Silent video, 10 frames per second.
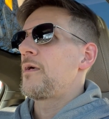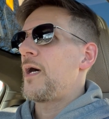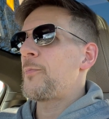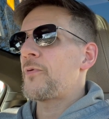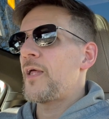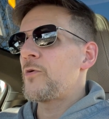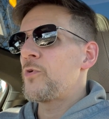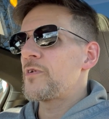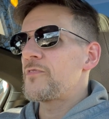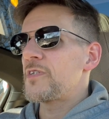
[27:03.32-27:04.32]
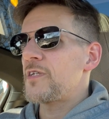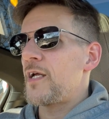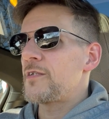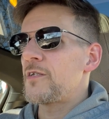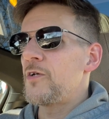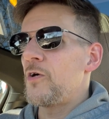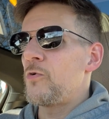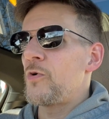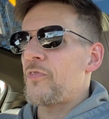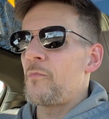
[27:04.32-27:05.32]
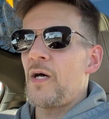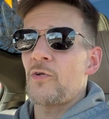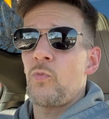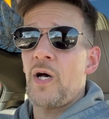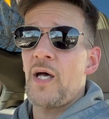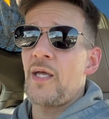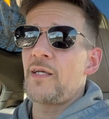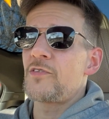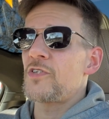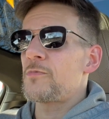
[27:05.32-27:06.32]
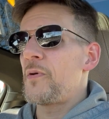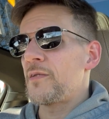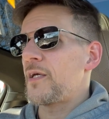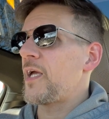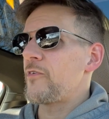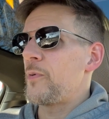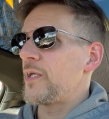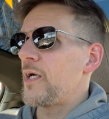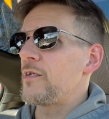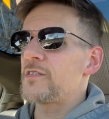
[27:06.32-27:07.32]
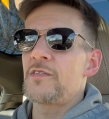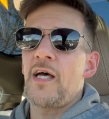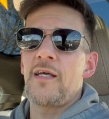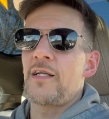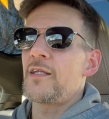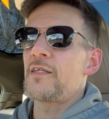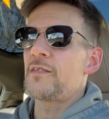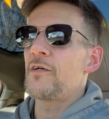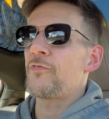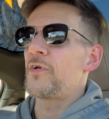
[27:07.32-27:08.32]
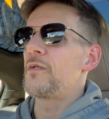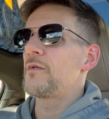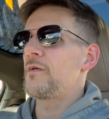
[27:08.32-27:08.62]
I probably would have decided to go with a Model Y and just been like everybody else and not had anything different.